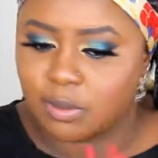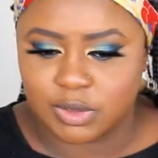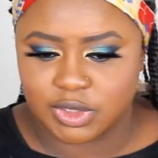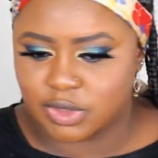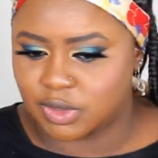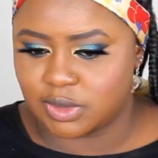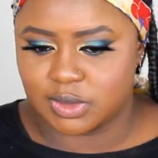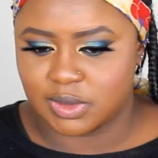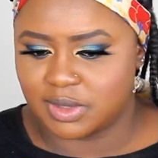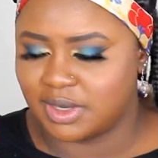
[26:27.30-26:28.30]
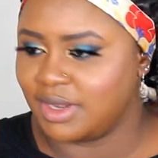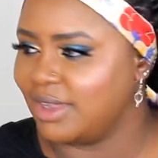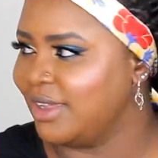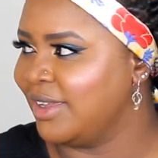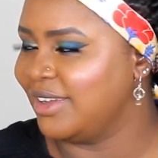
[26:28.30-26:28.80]
Which is,
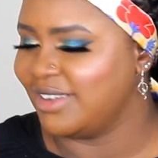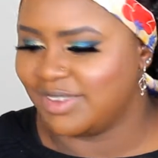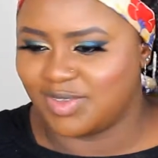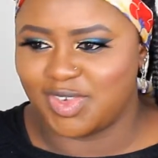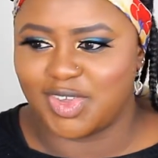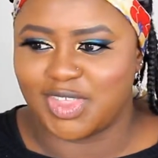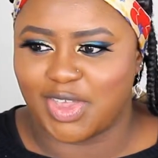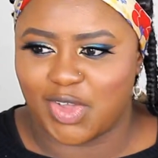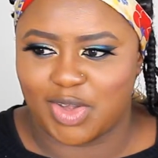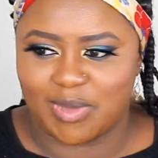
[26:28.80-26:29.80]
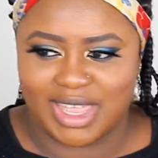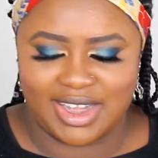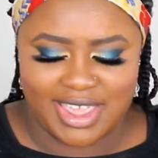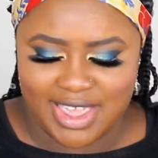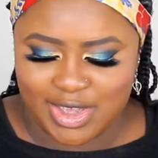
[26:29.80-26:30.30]
what are they on
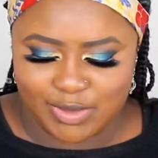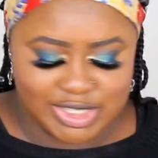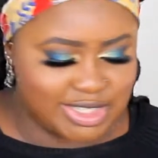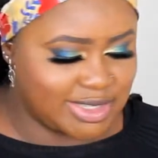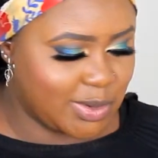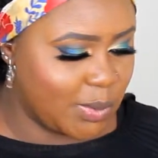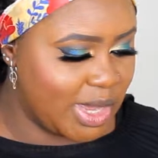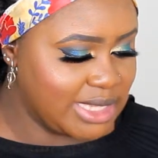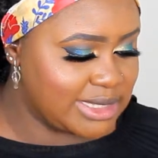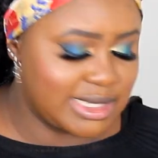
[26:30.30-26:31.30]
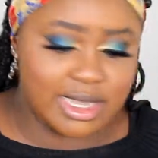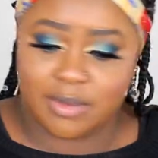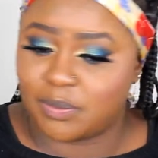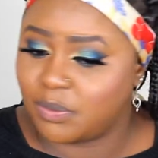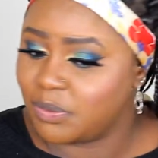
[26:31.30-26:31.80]
about? Which is quite,
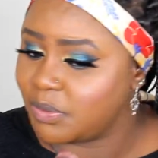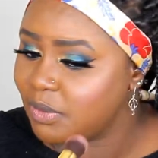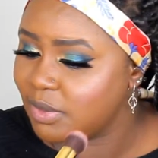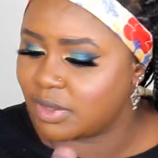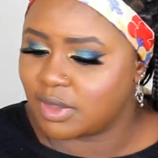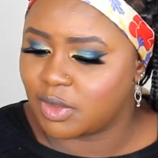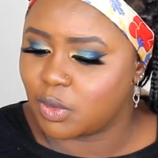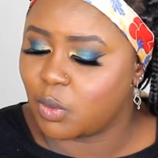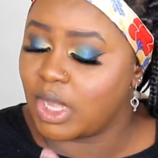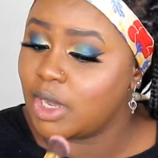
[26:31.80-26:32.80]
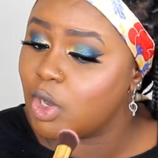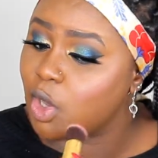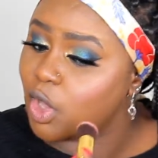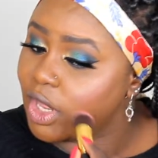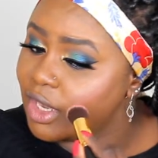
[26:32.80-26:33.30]
um, quite a
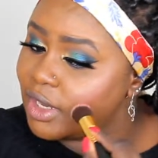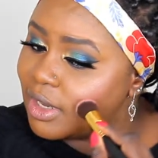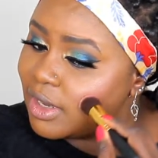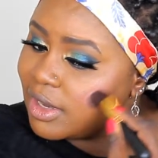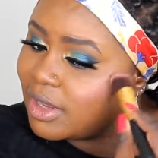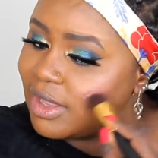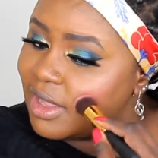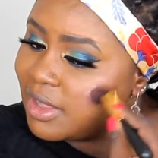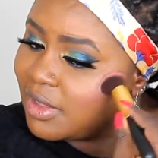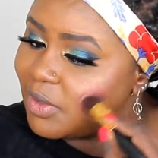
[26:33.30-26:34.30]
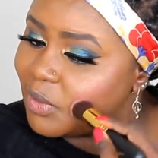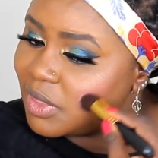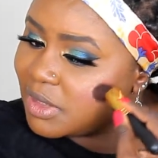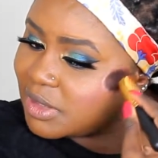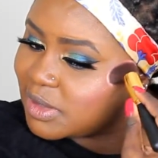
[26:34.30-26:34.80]
lot
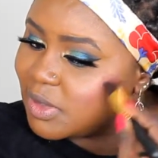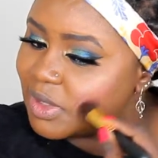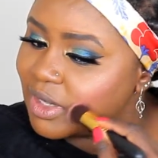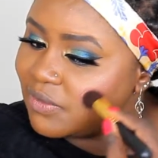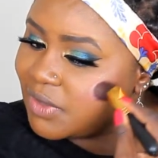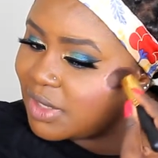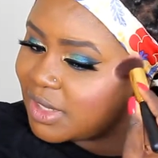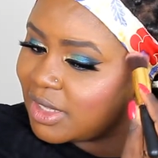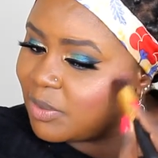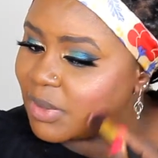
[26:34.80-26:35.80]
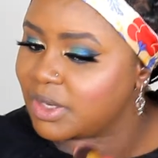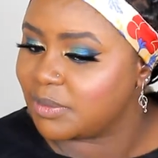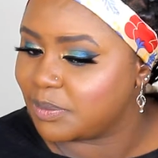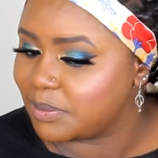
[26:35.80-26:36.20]
with this look, I feel like. But,